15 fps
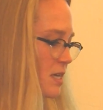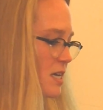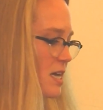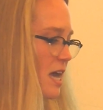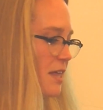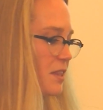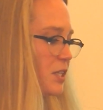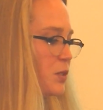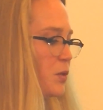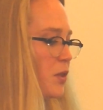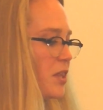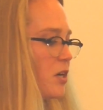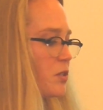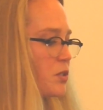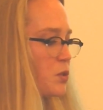and the
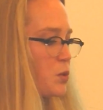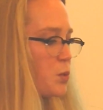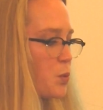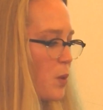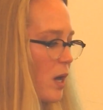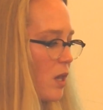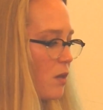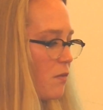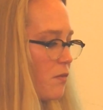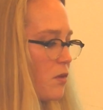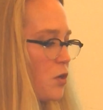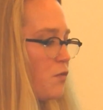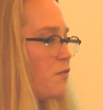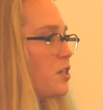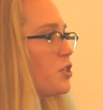2012
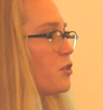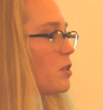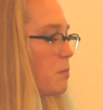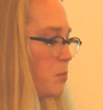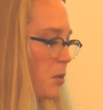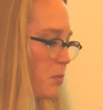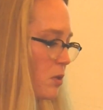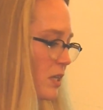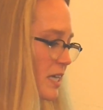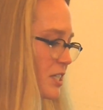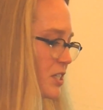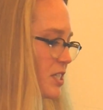official population